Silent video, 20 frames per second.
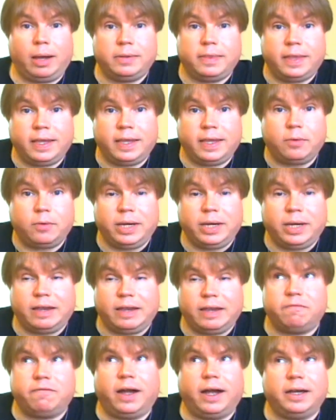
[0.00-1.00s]
I think we
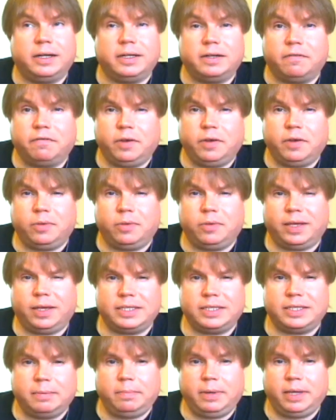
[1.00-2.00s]
can find a few
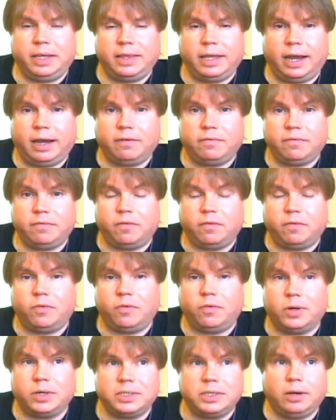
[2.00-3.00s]
things to be thankful for.